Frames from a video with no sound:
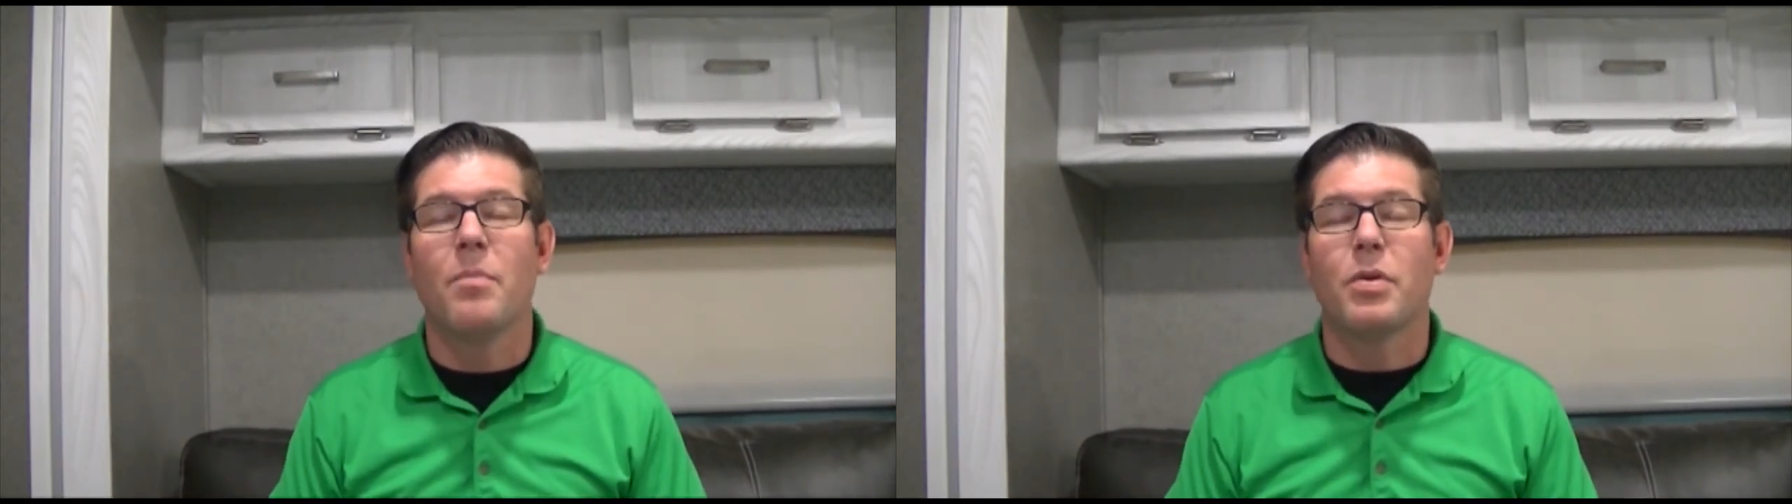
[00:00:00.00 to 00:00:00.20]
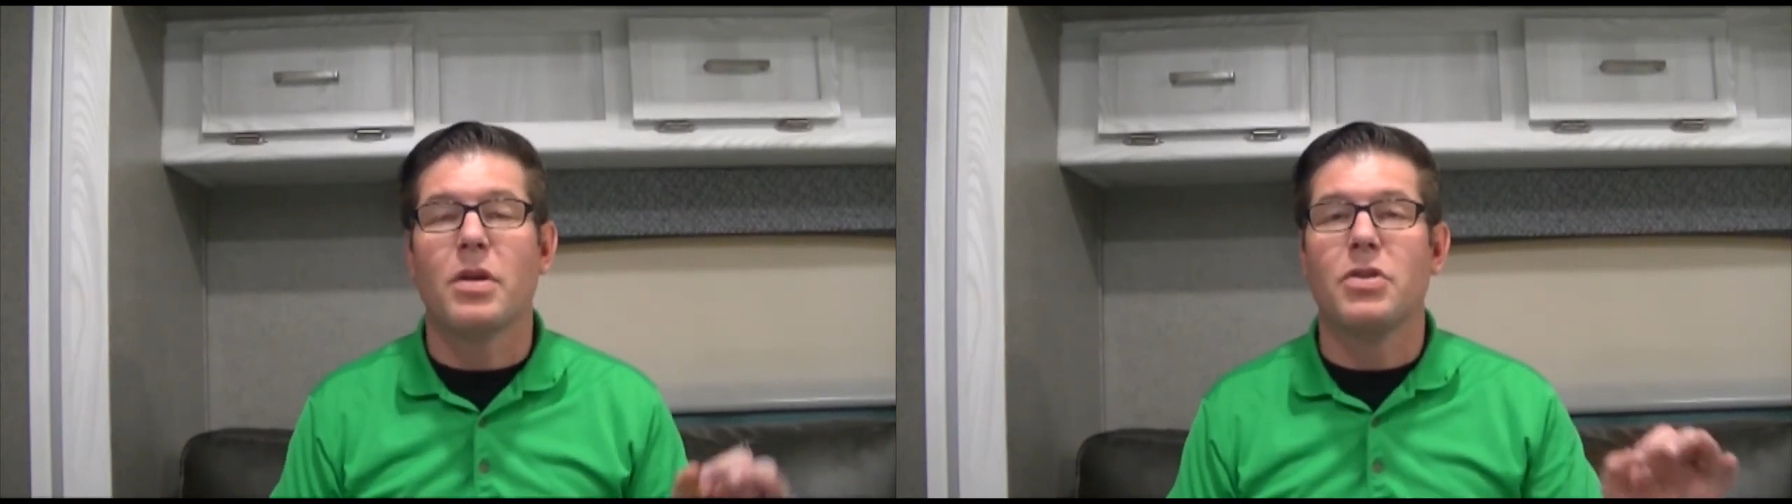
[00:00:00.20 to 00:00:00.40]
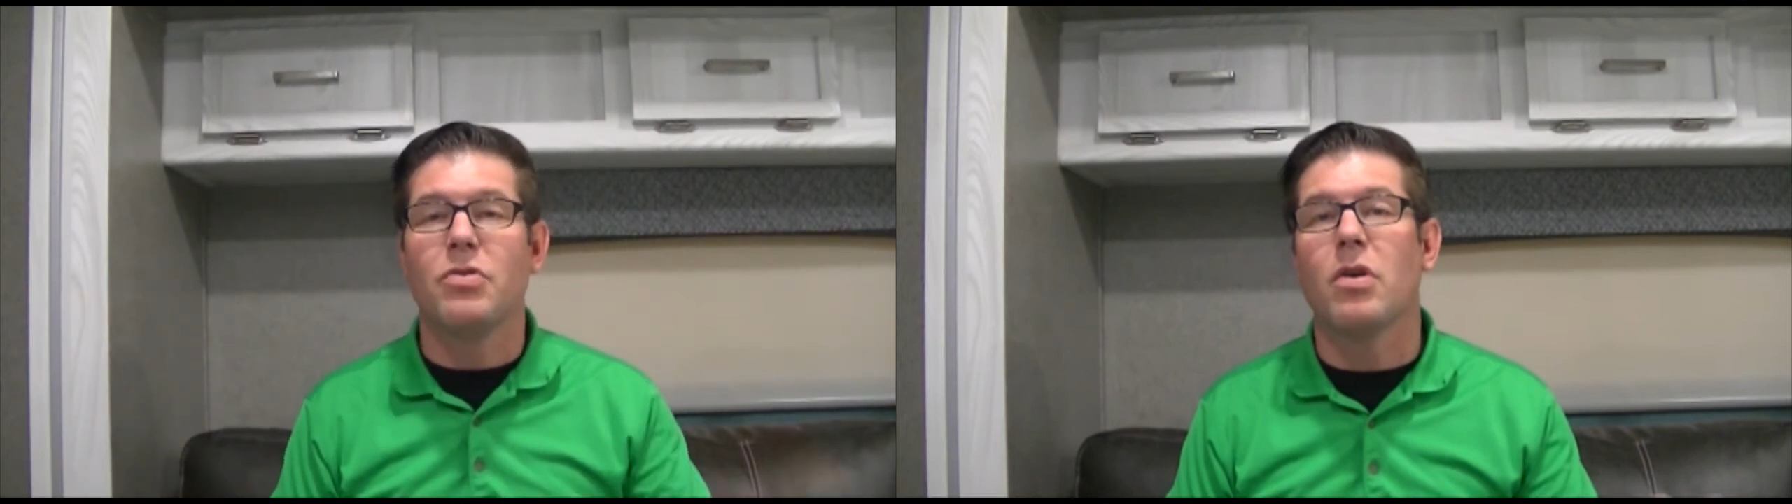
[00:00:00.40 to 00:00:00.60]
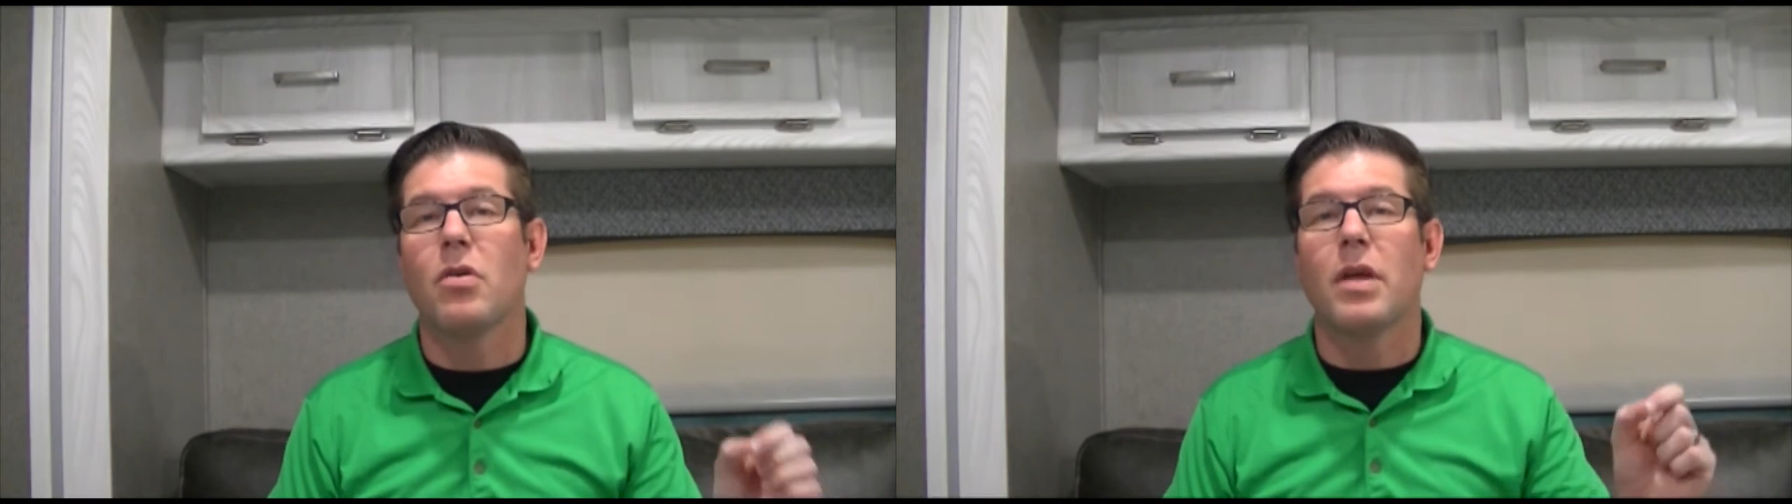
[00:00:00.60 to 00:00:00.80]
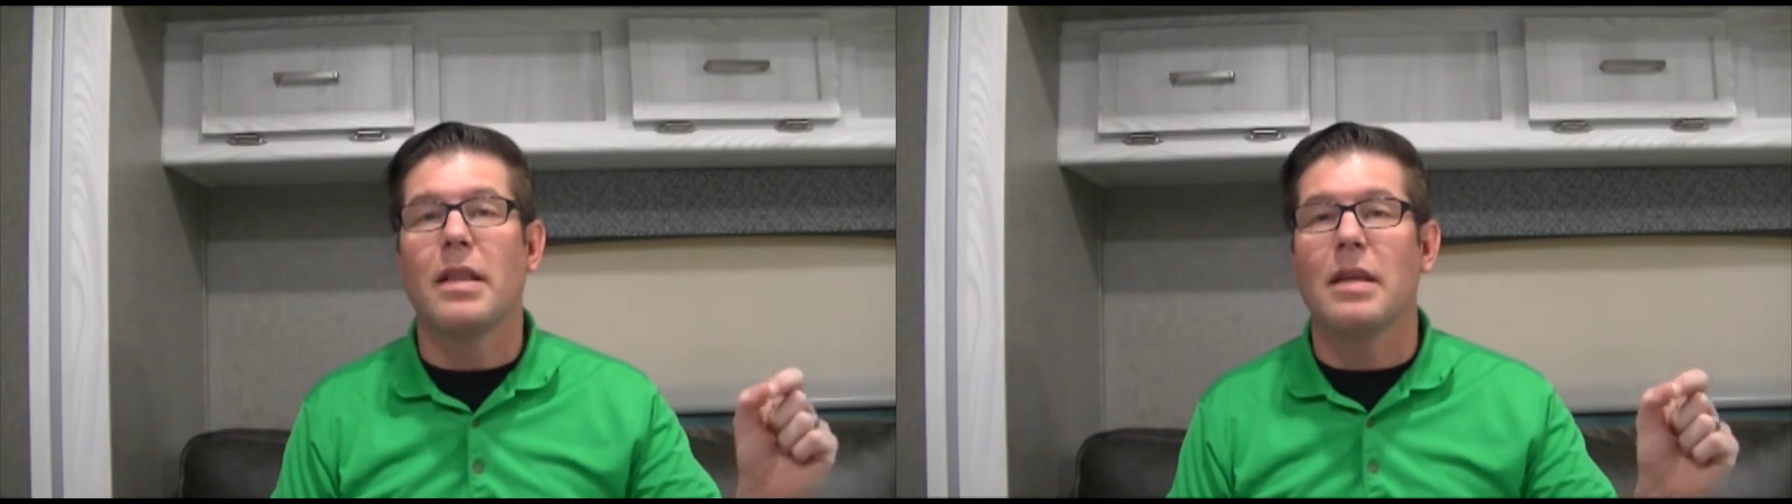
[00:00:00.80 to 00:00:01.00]
because you
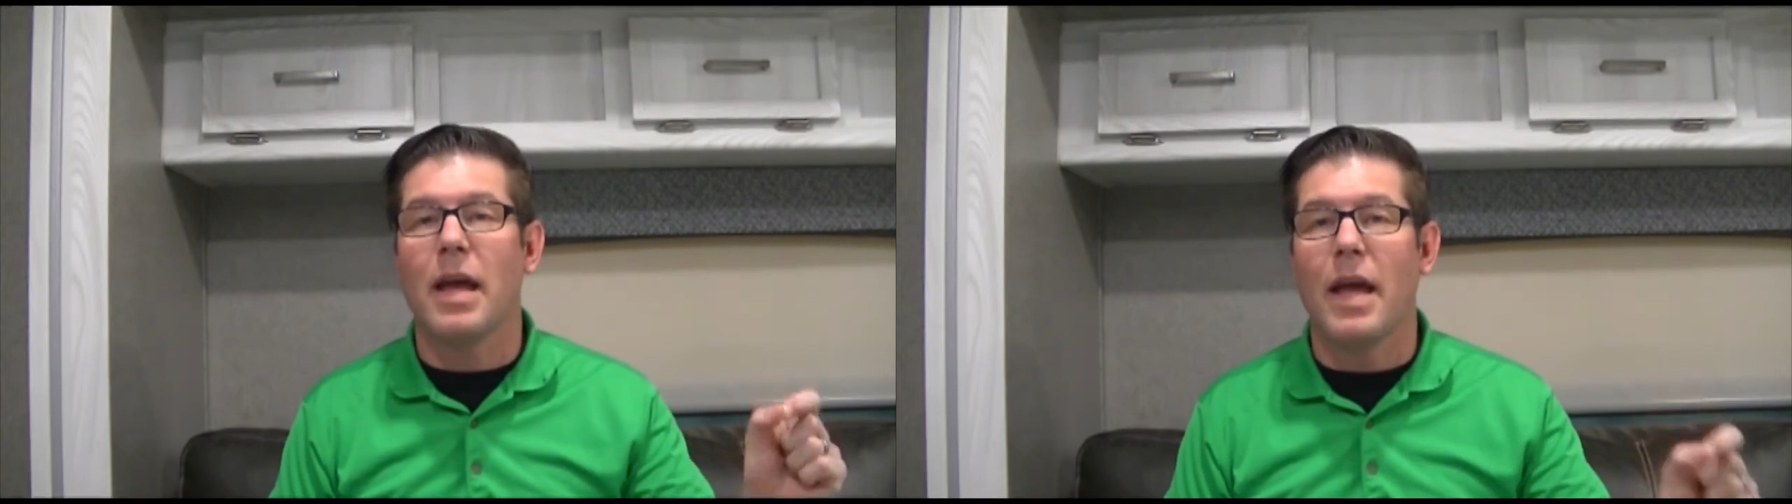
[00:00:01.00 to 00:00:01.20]
know in the